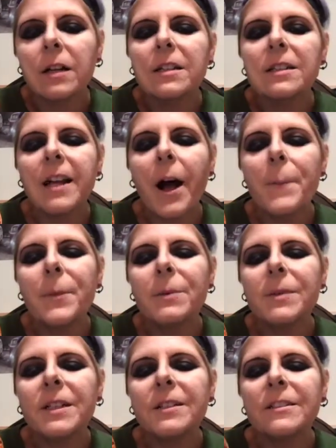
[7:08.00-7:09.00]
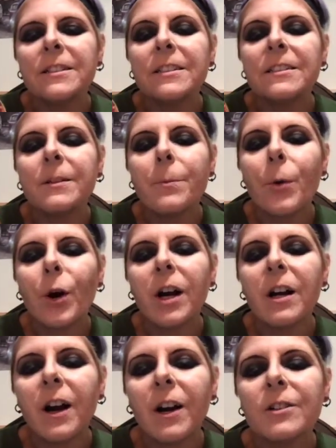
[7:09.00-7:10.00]
Now I'm going to be using some more
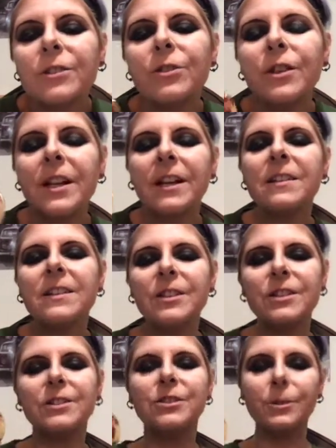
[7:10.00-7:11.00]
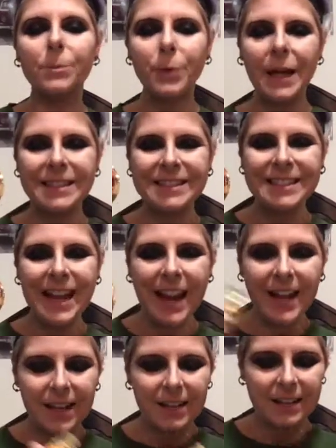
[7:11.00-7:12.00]
contour here, the Gingerbread
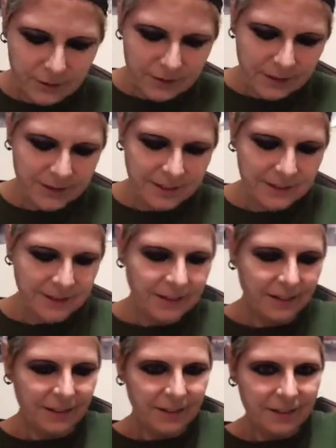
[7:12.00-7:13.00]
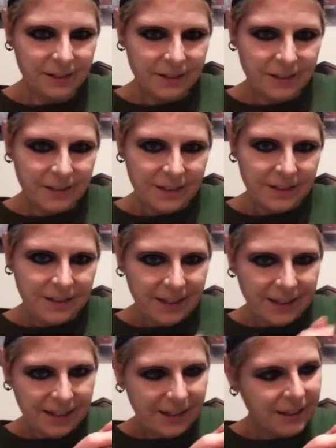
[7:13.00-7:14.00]
Tan, the little
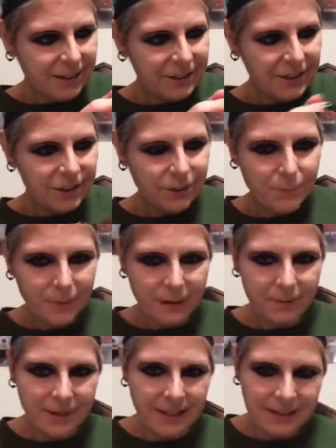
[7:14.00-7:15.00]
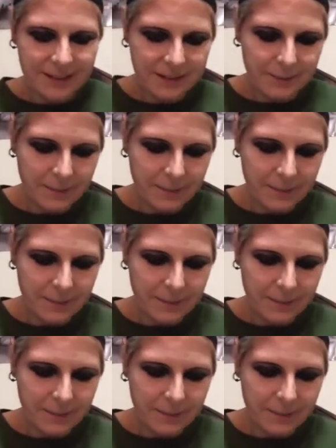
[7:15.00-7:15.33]
gingerbread man in the